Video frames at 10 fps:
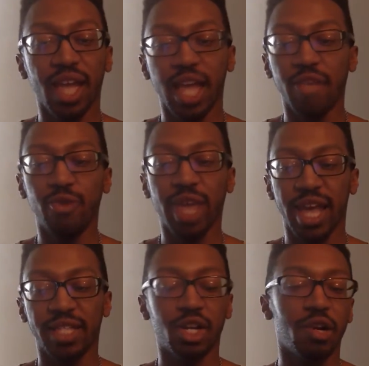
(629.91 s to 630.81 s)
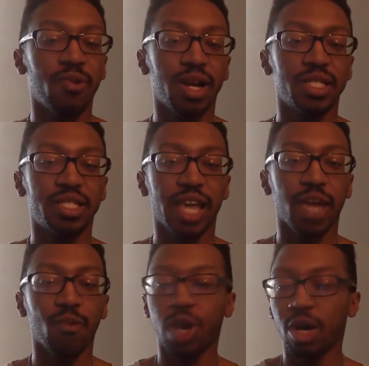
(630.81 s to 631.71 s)
And you can't turn around and
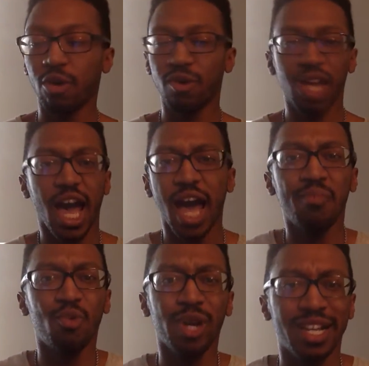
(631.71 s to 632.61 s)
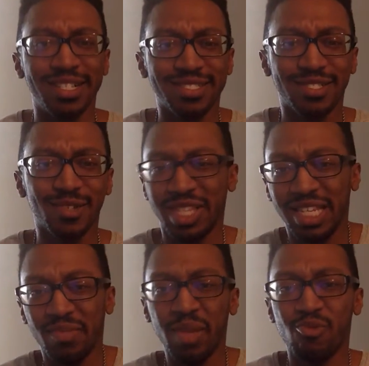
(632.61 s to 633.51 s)
say, well, I'm winning. So
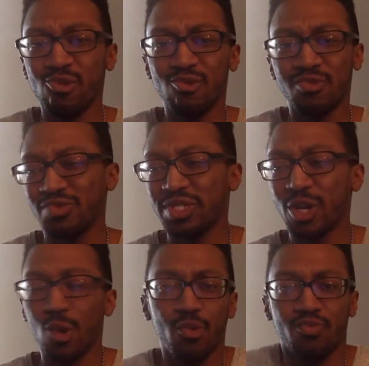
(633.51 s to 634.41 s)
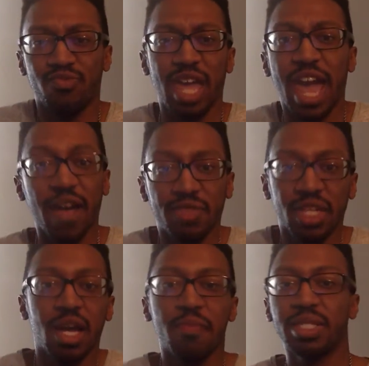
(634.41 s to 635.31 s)
these people, you know, they have to
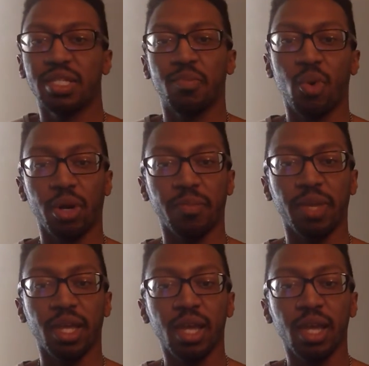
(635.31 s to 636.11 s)
come and support me.